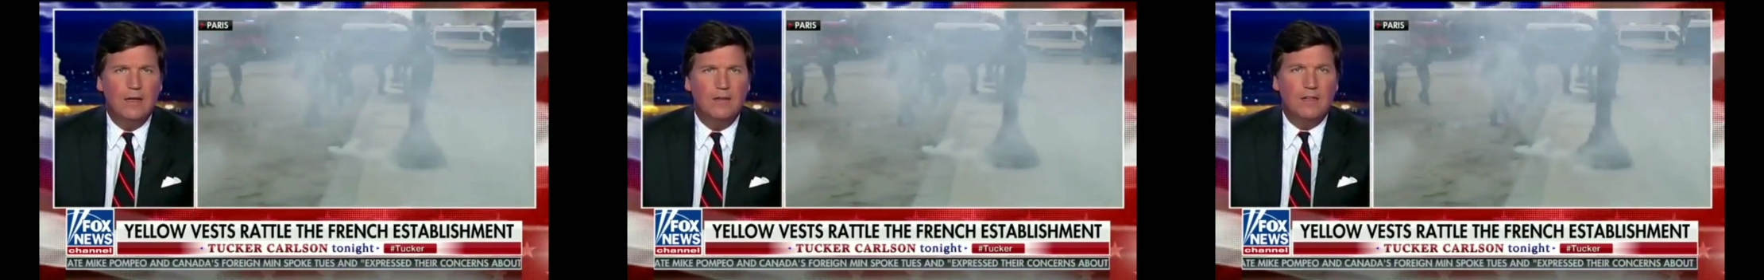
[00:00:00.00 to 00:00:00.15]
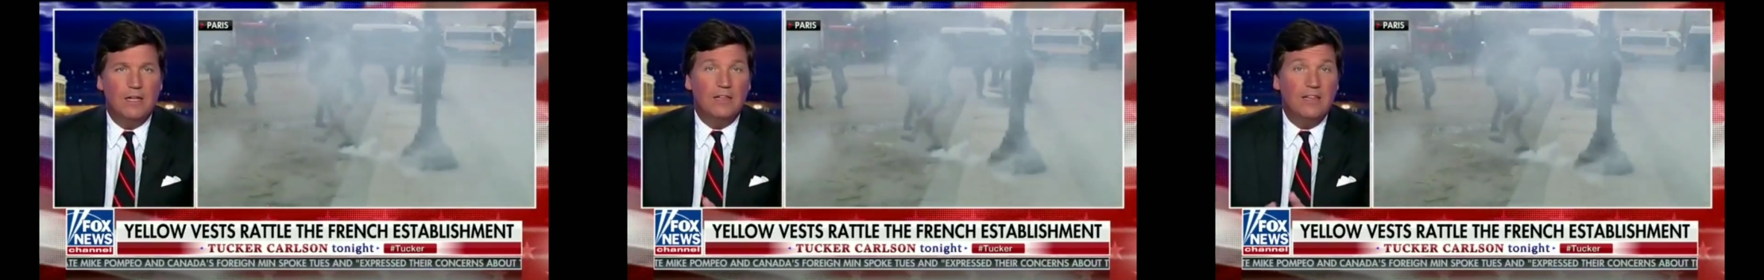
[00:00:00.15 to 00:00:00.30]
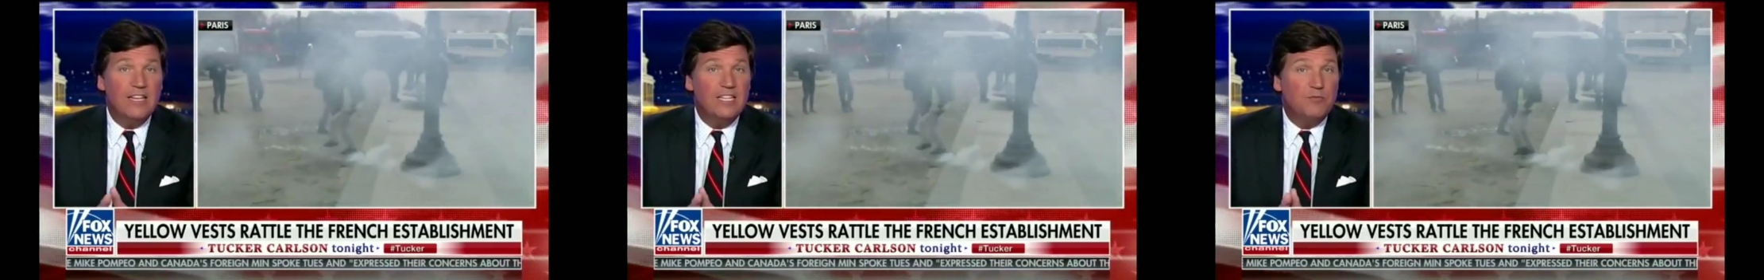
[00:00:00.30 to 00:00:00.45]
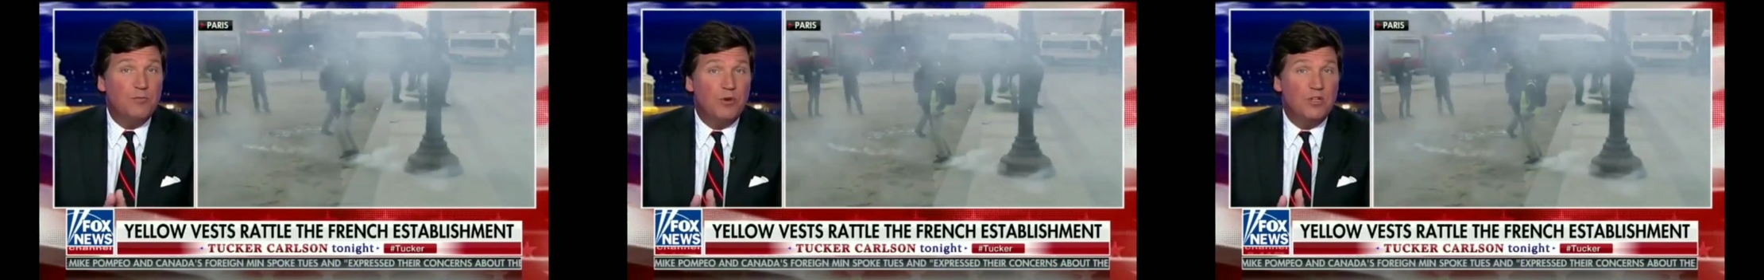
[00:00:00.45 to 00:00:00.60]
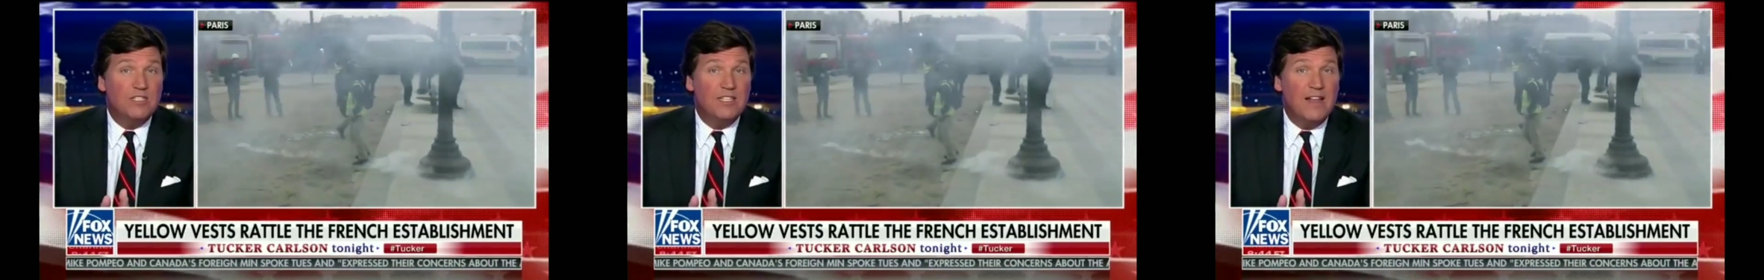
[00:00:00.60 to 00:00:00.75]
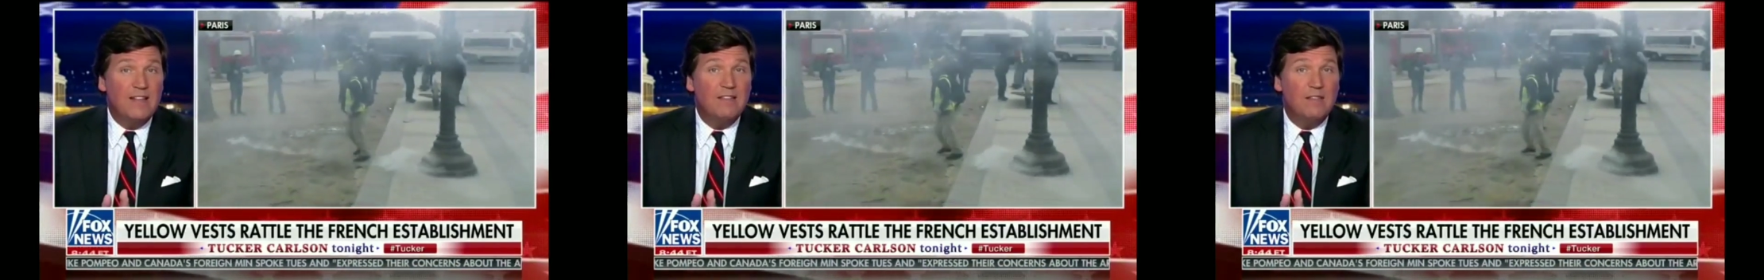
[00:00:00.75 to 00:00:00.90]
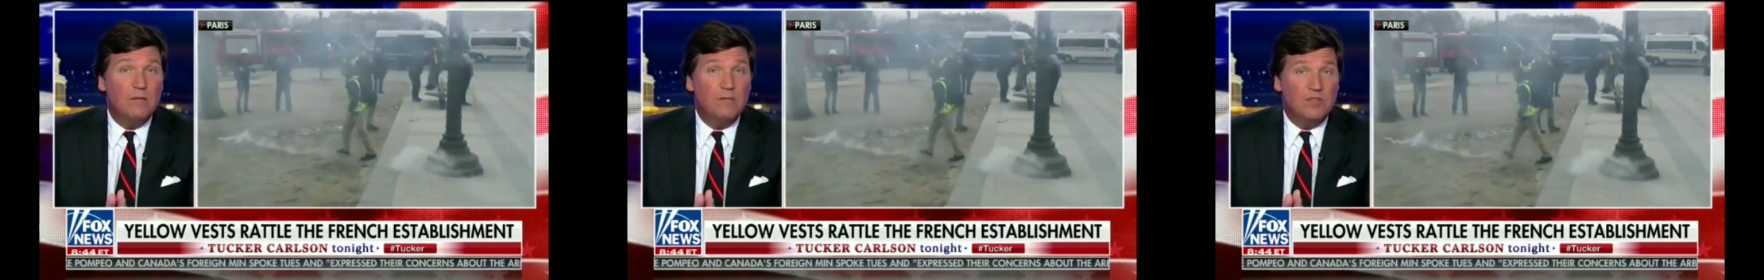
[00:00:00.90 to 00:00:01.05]
The elites
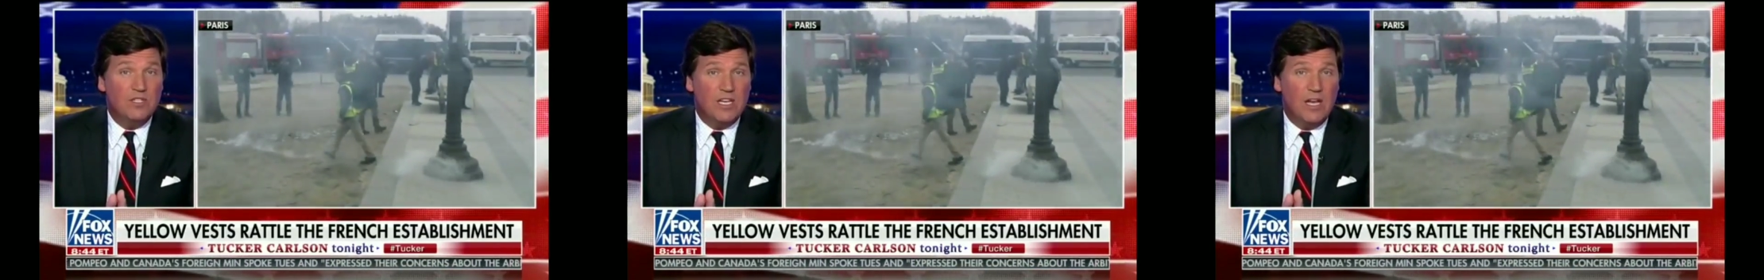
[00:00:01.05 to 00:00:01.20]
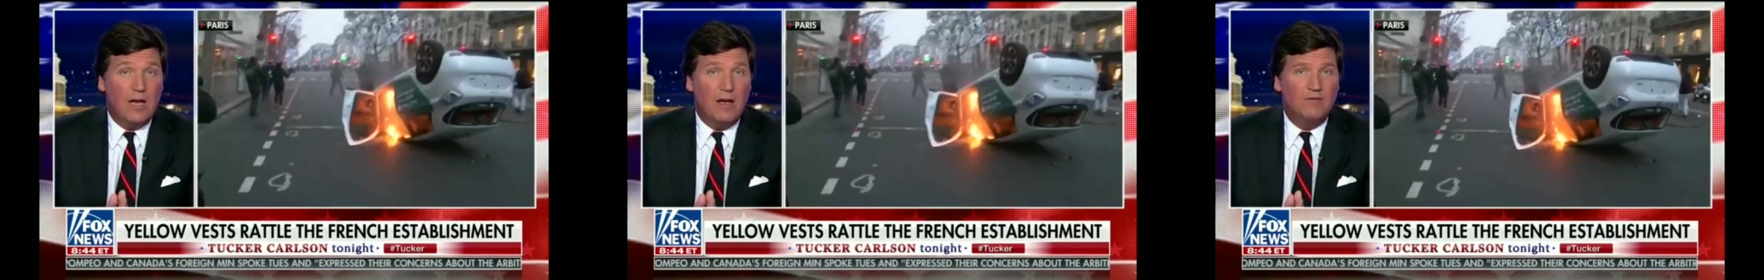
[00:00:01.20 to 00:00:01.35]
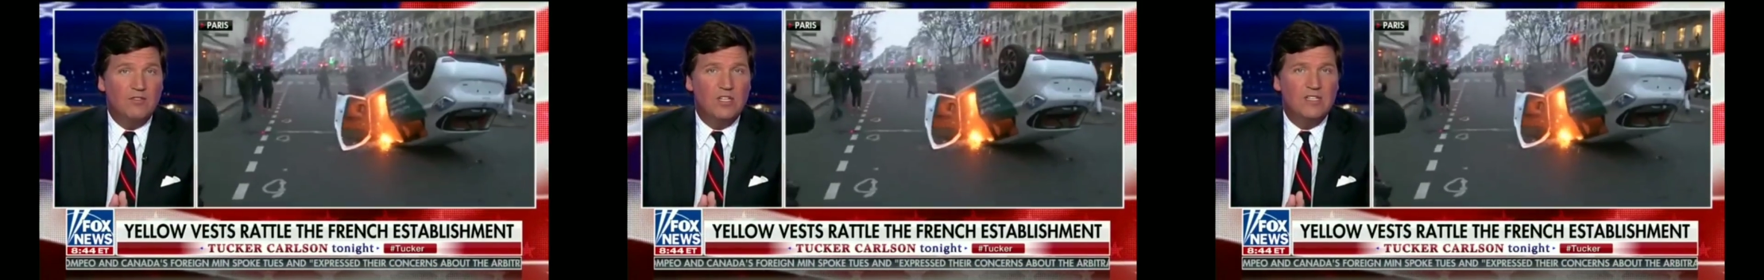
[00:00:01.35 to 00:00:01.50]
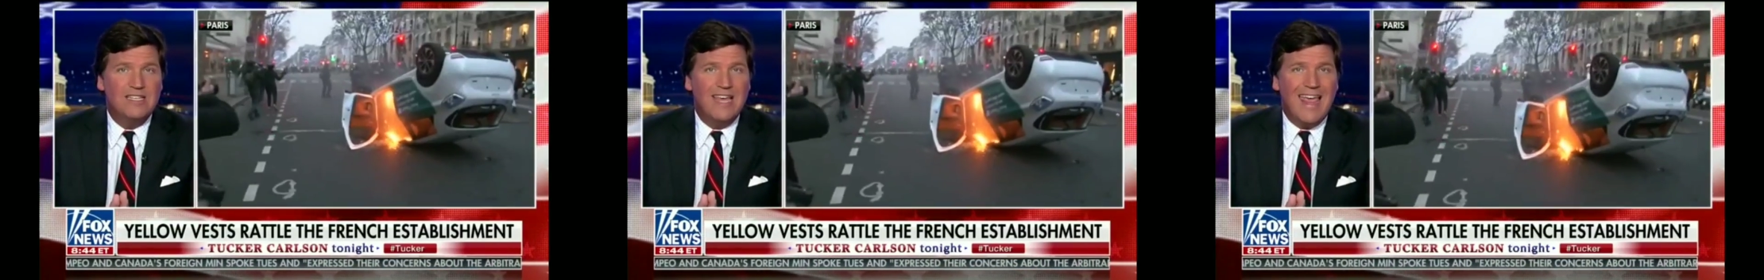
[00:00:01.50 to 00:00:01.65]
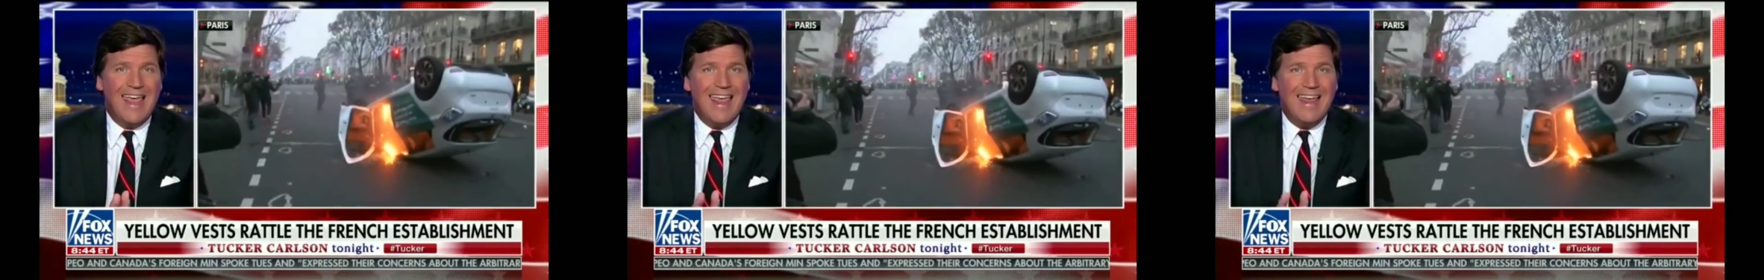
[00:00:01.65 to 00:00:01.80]
present themselves as